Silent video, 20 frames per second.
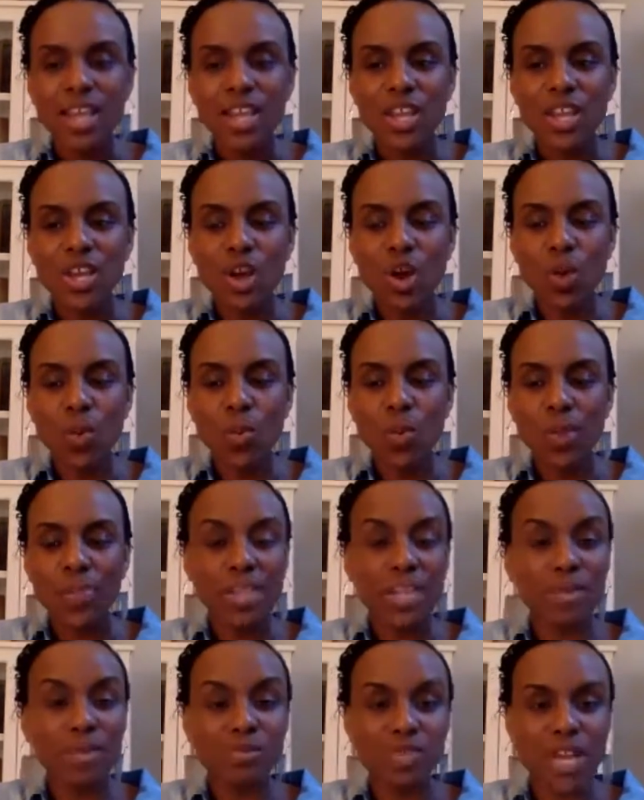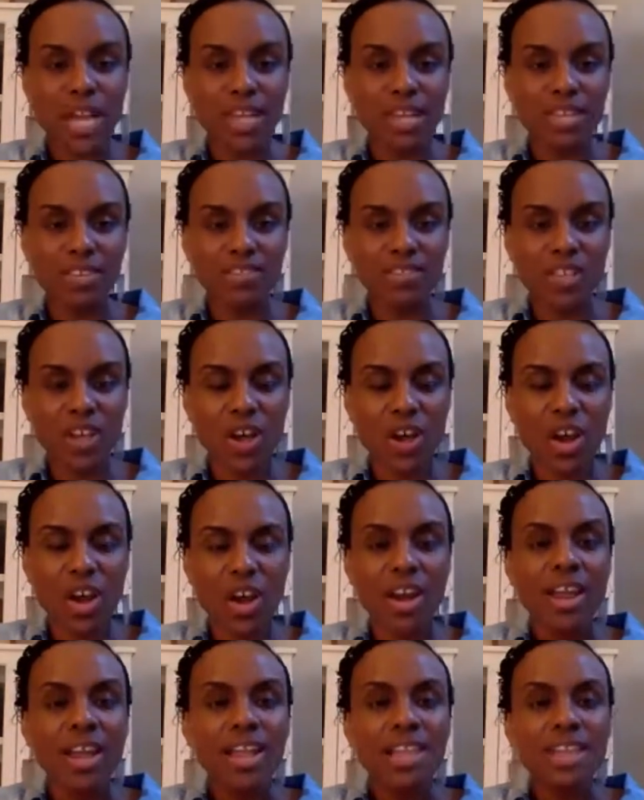what the objectives
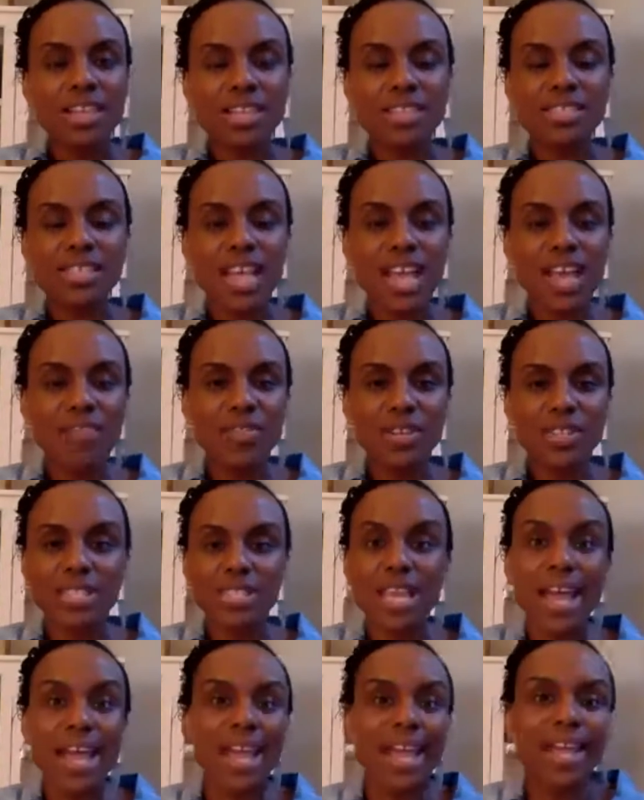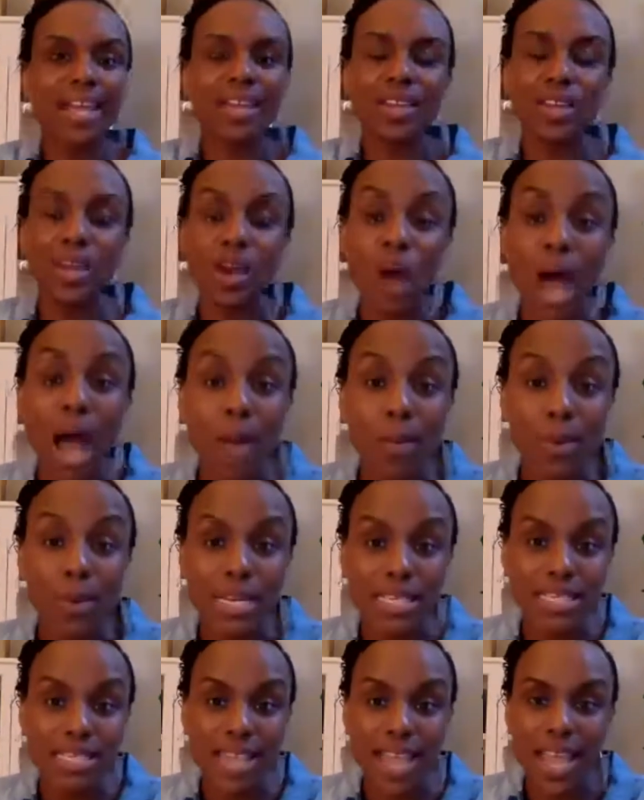are. Let's say if you're saying, I want
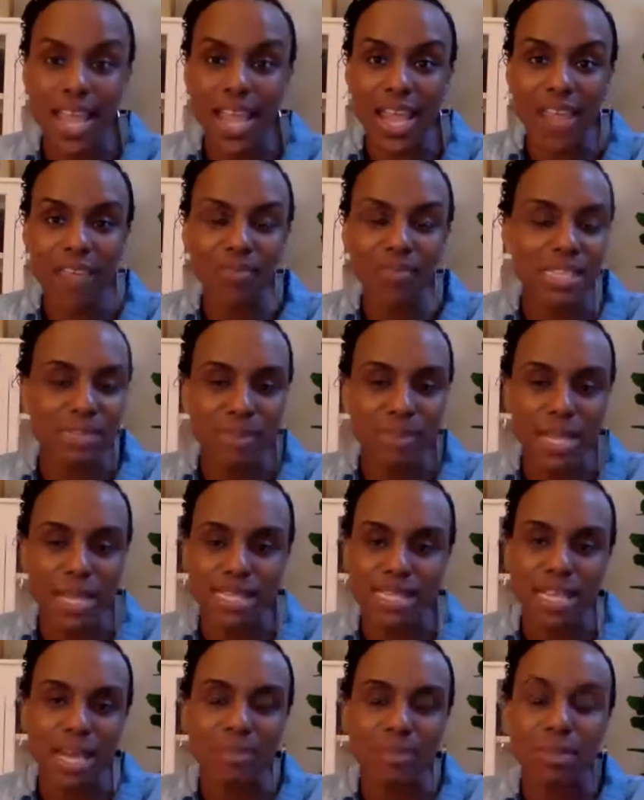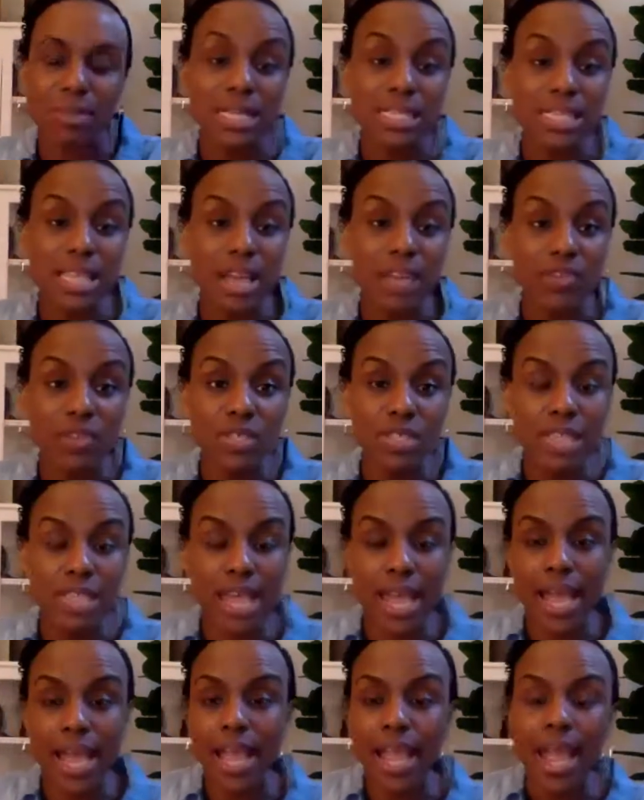to save, let's make this up. Let's say if you
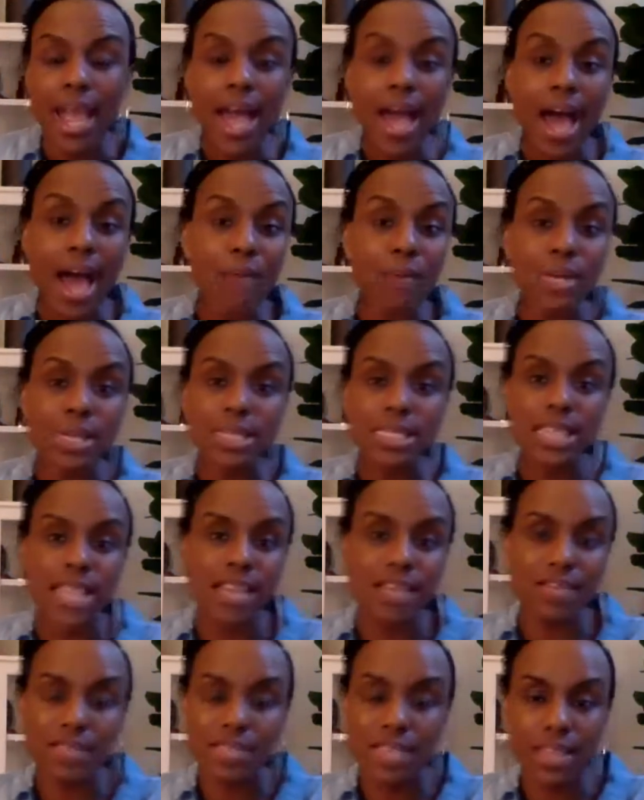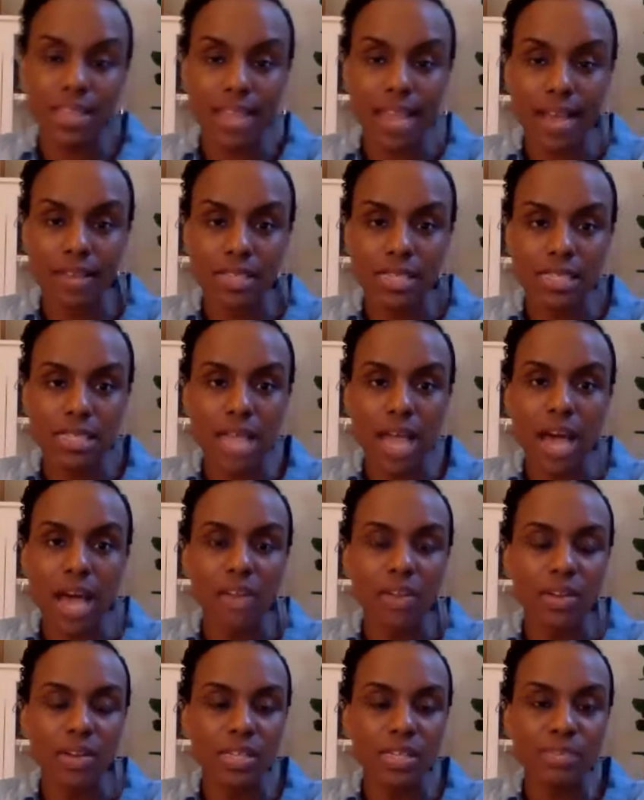say, I want to save
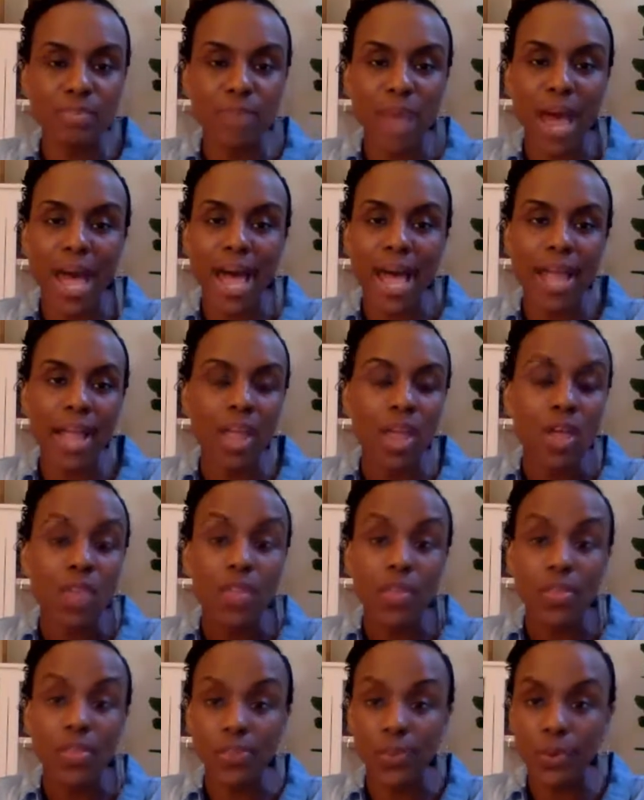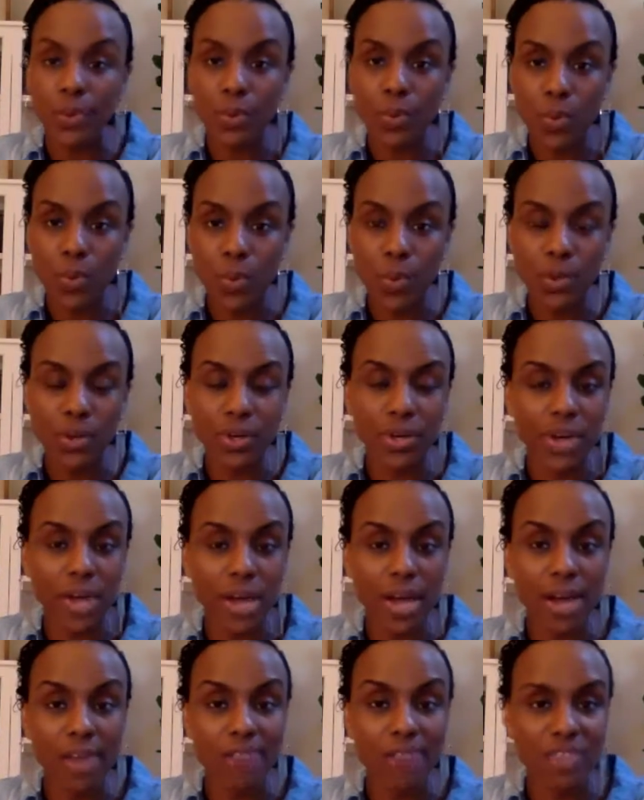$10,000 by the third quarter
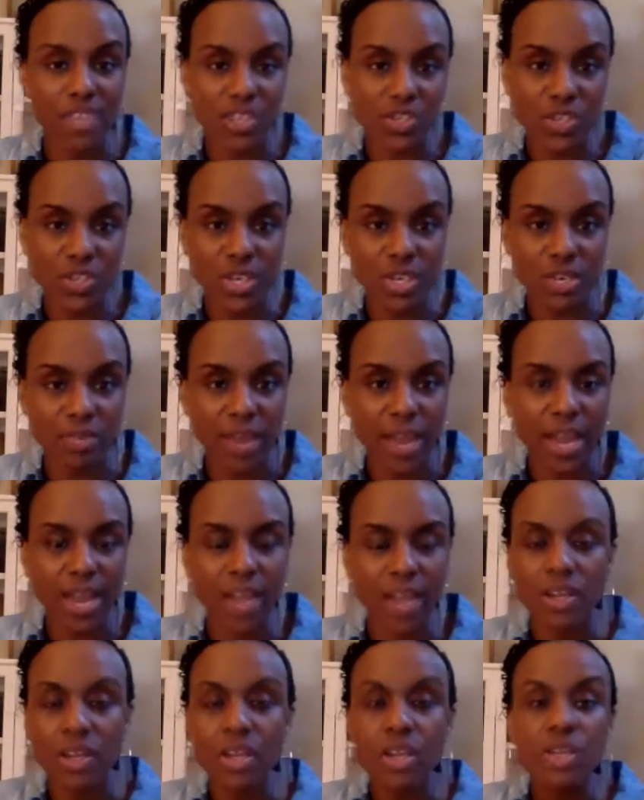of this year, right?